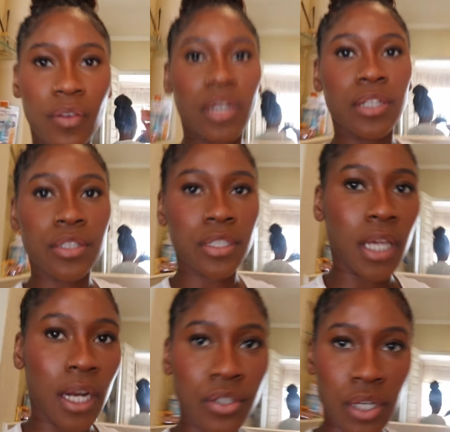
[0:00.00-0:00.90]
finish
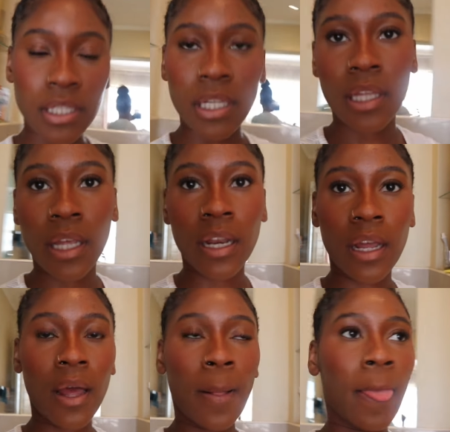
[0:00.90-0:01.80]
getting dressed and then
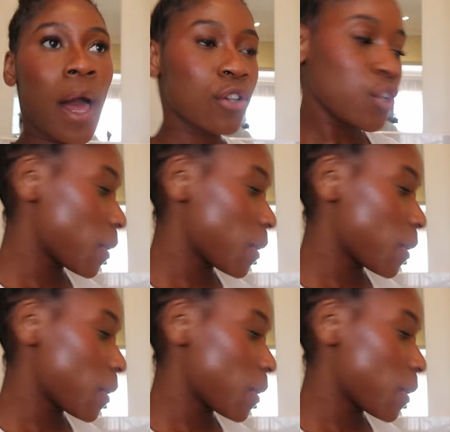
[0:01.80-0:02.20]
I'll show